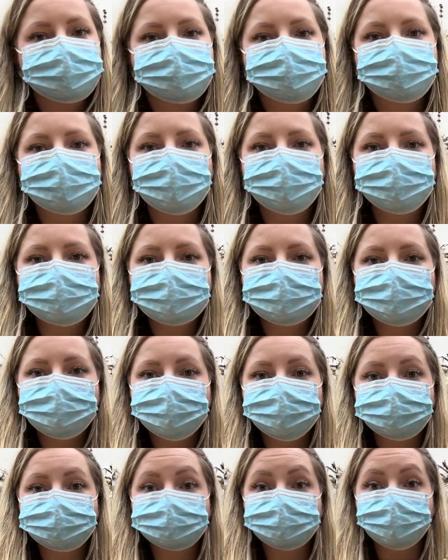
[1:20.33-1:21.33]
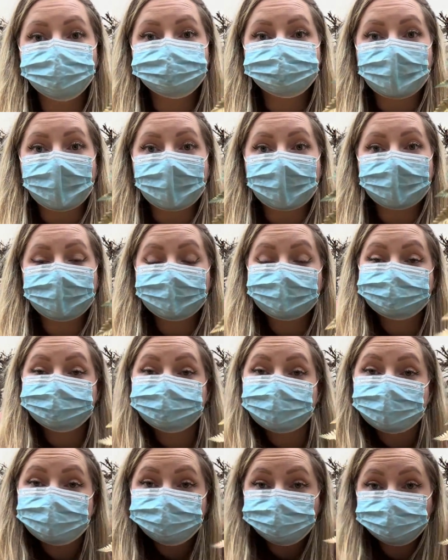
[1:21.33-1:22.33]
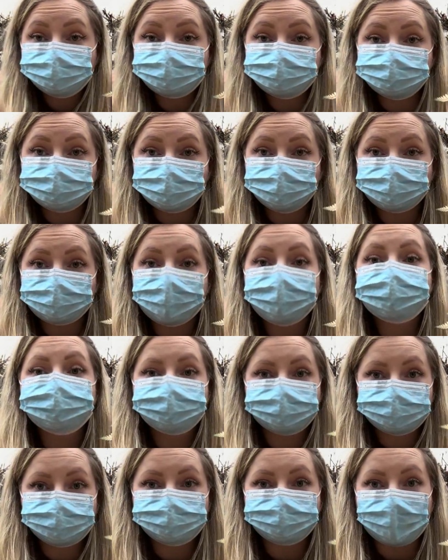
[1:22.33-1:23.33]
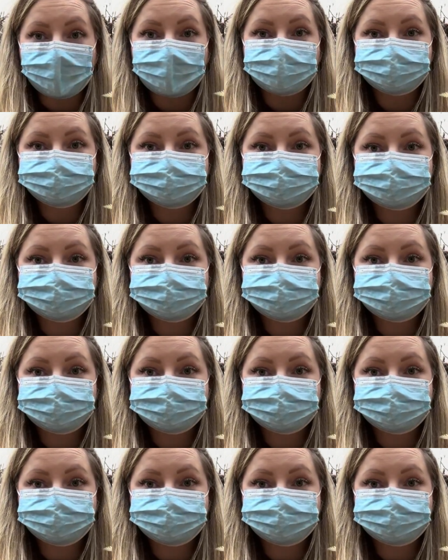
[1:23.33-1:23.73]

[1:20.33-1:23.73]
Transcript: So it looks like that. Then I'm going to do it for the rest.